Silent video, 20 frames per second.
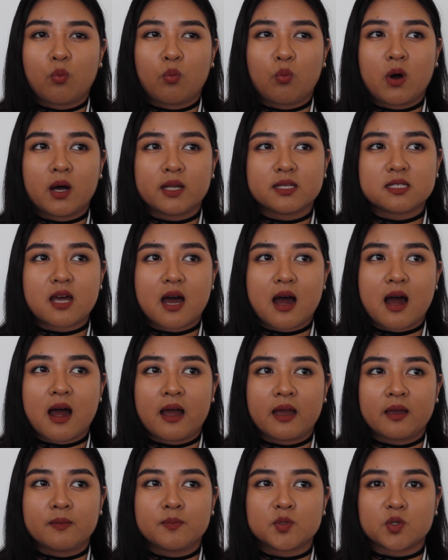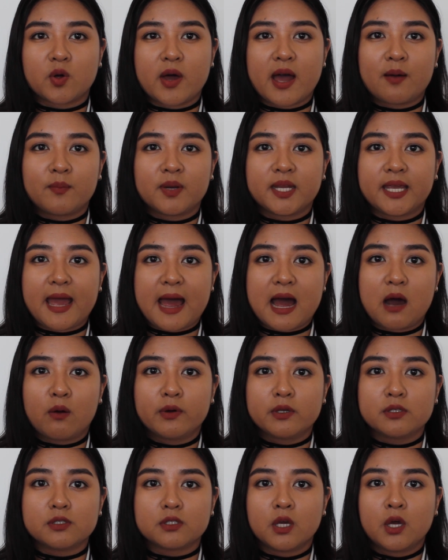what times or how many
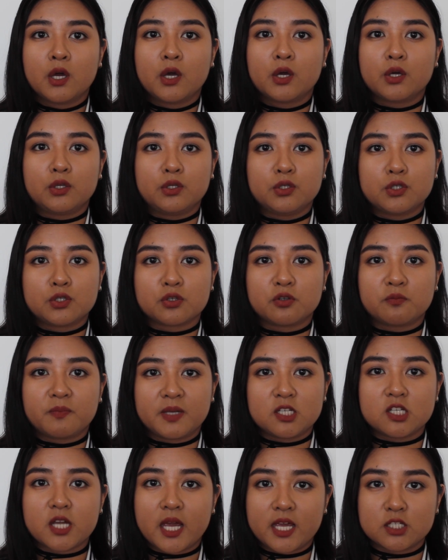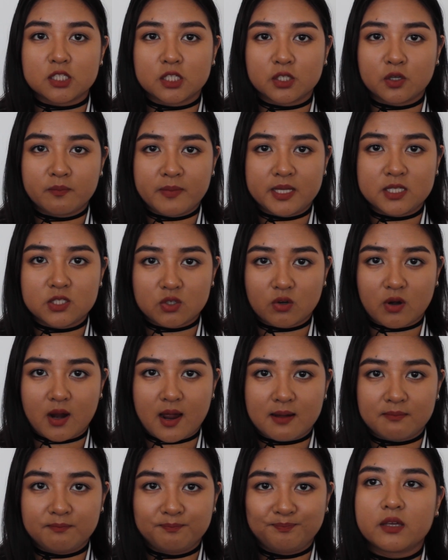hours you should be changing your menstrual
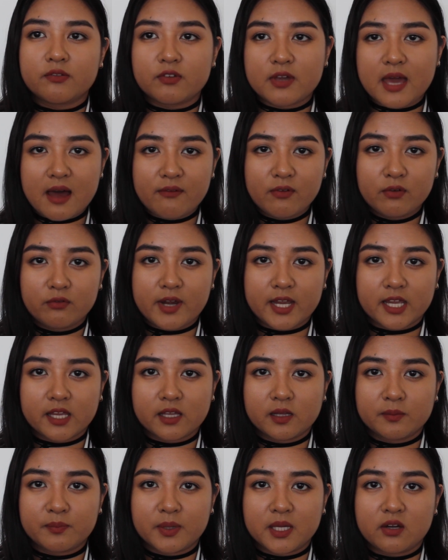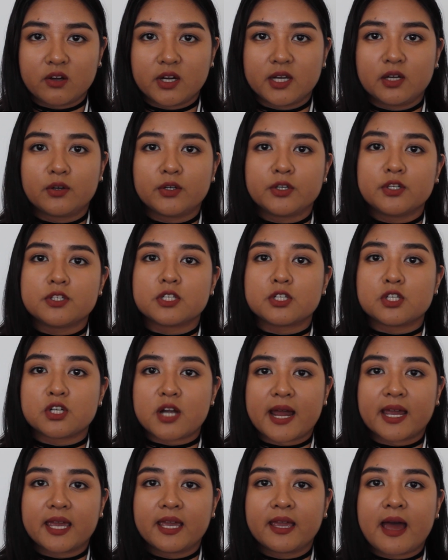cup. If you have a regular period or use a
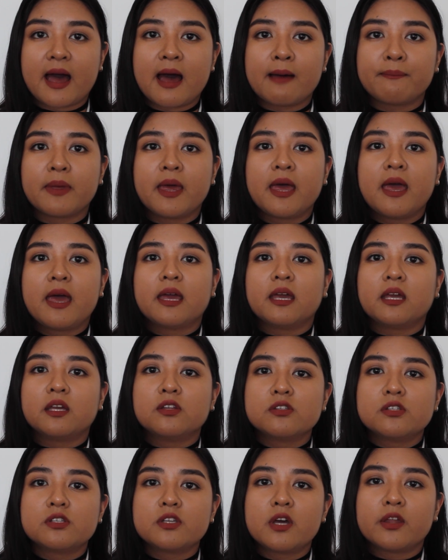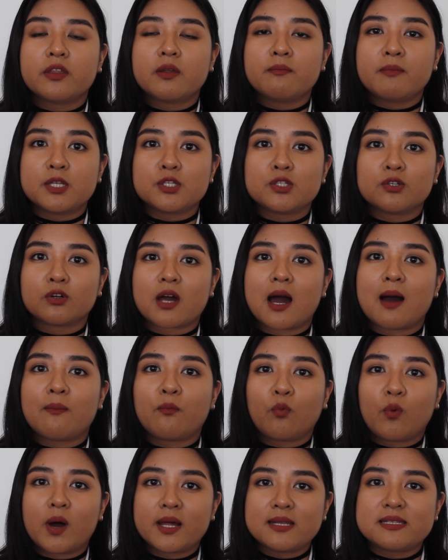tracking app, insert the menstrual
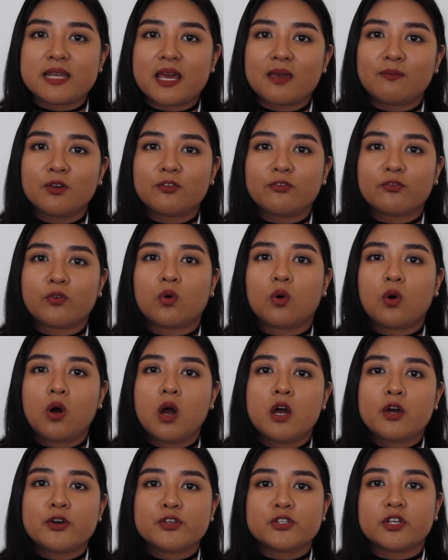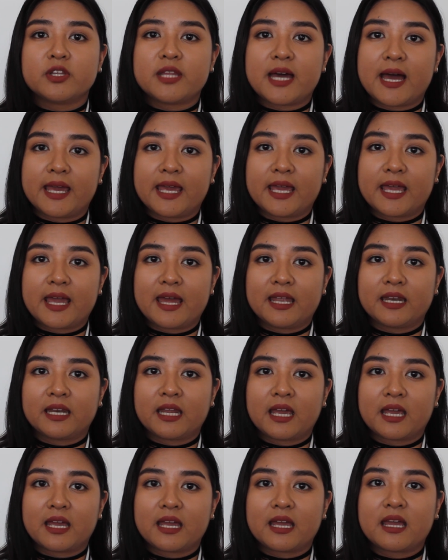cup one day before so that it
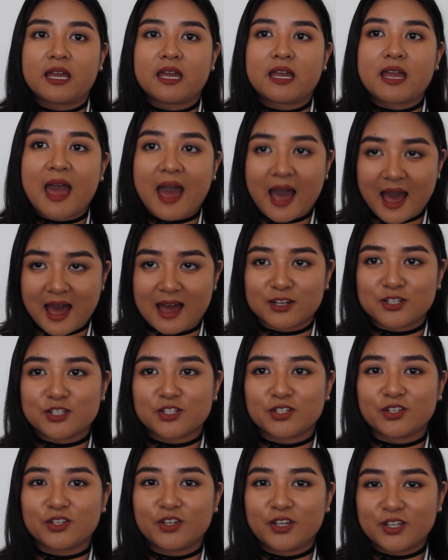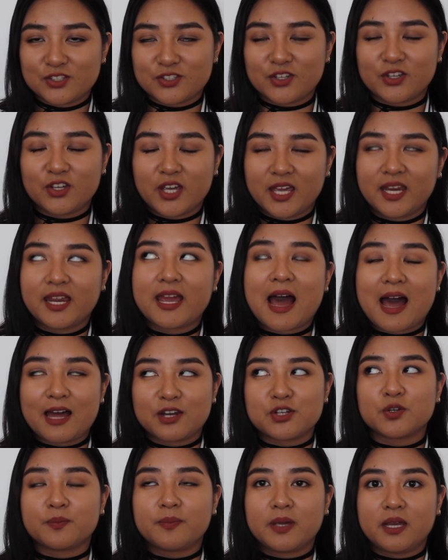can catch you can
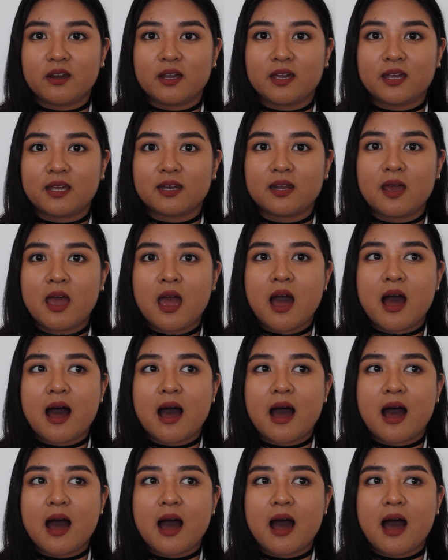catch your period.